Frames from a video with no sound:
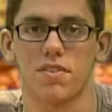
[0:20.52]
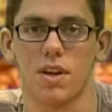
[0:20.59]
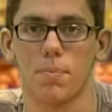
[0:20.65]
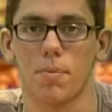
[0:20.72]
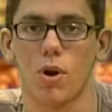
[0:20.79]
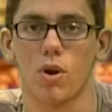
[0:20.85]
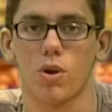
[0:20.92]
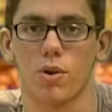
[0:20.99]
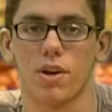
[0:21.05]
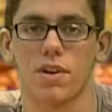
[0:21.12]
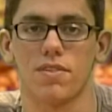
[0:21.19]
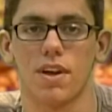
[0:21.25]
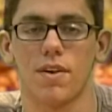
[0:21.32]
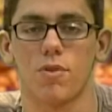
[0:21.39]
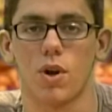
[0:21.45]
team by ordering a
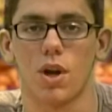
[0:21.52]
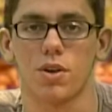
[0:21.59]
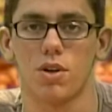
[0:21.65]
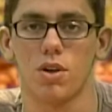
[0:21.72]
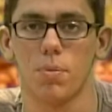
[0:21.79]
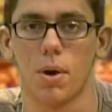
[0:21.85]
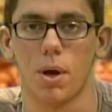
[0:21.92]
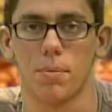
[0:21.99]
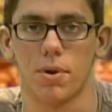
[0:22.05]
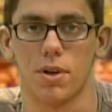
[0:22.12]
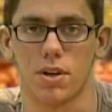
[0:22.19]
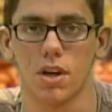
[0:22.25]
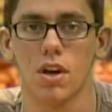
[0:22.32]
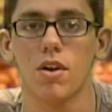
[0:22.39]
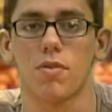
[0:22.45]
Save Around coupon book.